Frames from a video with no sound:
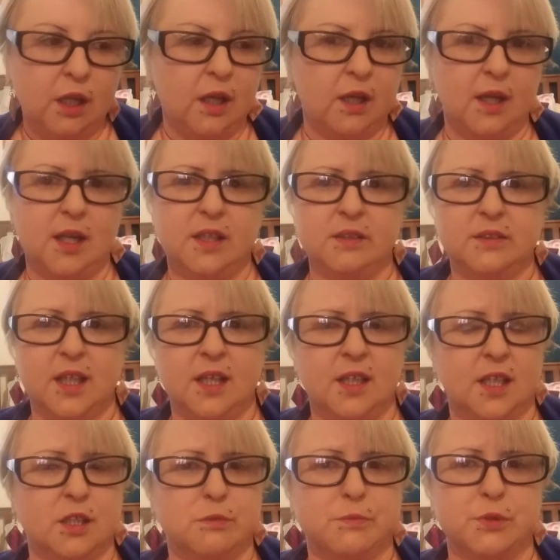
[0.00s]
And Cat
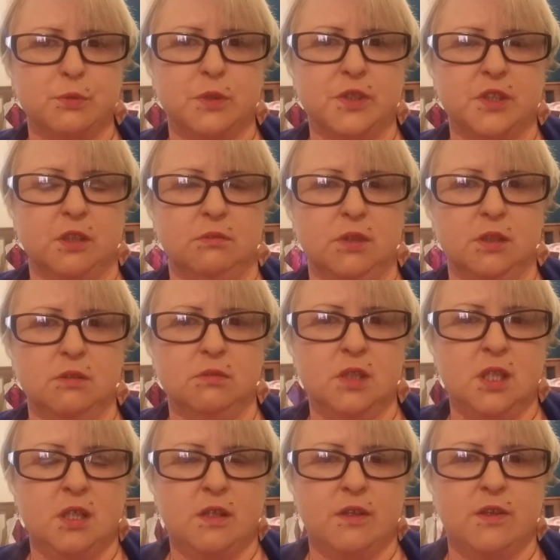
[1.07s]
Adams was a real
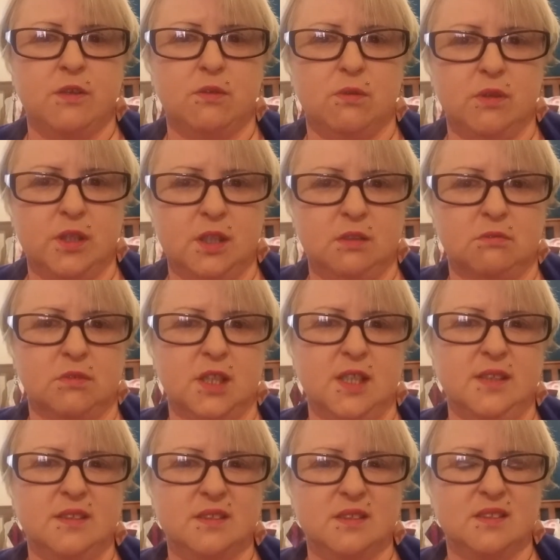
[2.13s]
thorn in
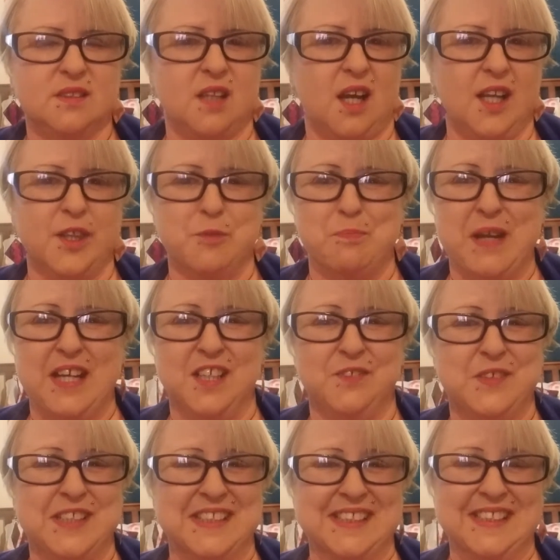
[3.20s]
Reid's side, the bane of
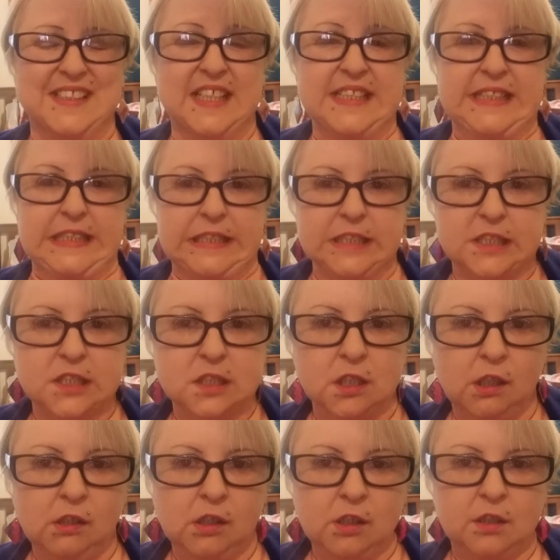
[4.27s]
his existence,
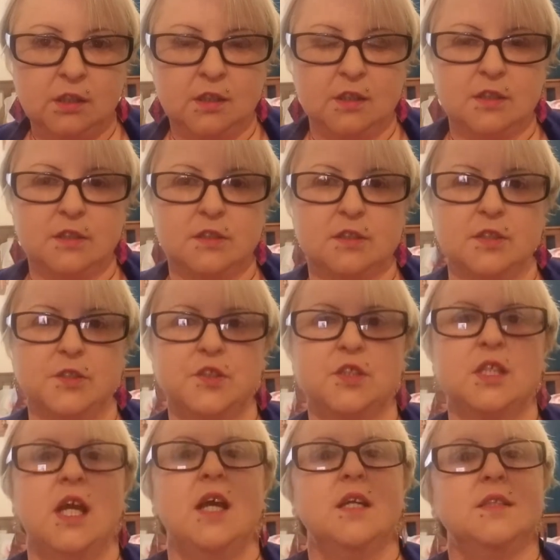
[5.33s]
since
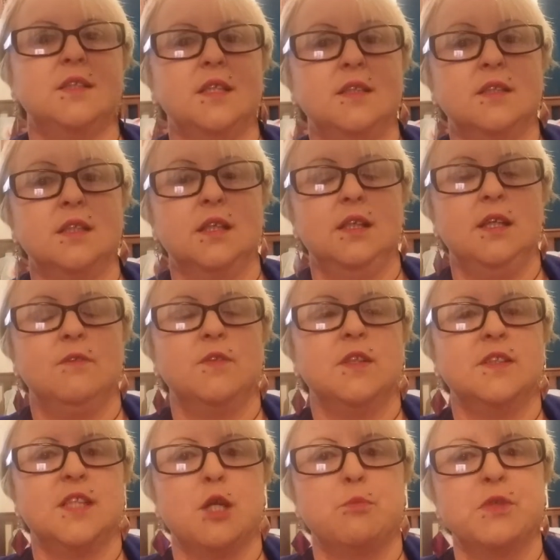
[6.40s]
season
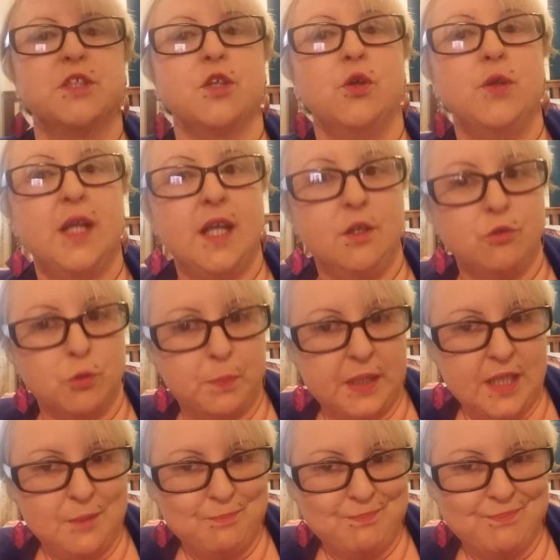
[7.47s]
11's episode
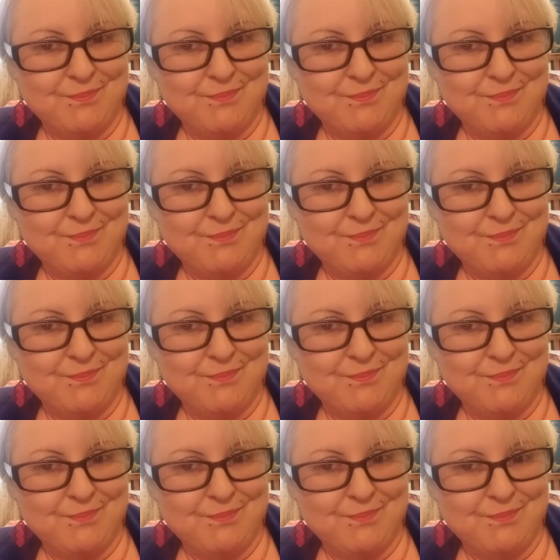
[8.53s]
Entropy.